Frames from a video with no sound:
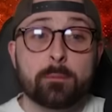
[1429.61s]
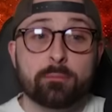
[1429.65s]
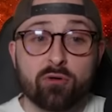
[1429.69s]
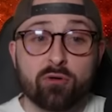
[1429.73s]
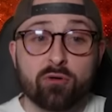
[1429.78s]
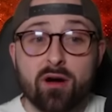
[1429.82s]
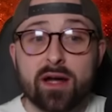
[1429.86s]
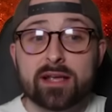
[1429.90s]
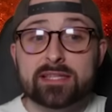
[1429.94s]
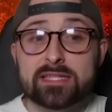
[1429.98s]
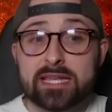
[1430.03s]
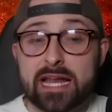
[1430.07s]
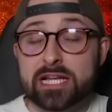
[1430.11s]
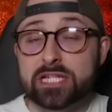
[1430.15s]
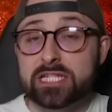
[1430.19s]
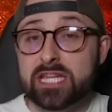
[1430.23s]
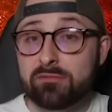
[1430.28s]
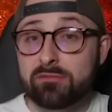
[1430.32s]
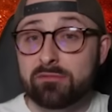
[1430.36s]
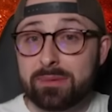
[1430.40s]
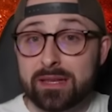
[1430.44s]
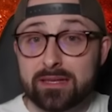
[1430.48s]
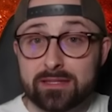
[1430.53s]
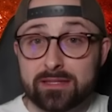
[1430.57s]
Brighton
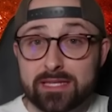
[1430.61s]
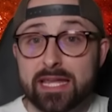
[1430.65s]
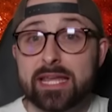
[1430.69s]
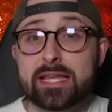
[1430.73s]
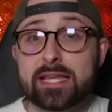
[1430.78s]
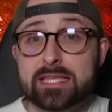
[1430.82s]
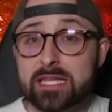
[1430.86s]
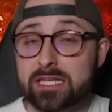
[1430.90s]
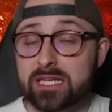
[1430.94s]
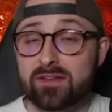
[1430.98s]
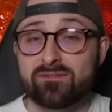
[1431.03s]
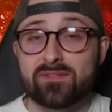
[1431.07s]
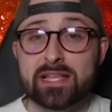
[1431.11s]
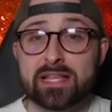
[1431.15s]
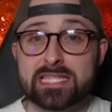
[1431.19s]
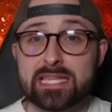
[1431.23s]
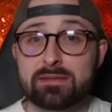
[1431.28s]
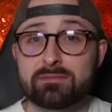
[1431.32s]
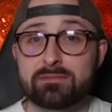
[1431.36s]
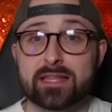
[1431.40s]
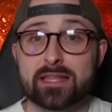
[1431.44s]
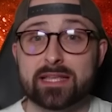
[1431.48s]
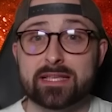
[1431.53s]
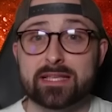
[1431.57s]
actually have been decent
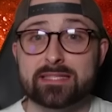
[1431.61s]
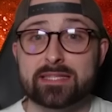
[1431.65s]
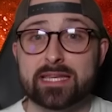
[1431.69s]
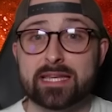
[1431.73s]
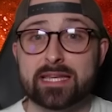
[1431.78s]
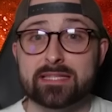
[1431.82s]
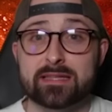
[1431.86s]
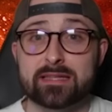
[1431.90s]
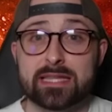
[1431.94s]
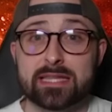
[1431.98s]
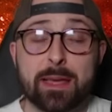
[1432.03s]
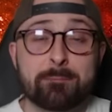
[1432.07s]
defensively this season.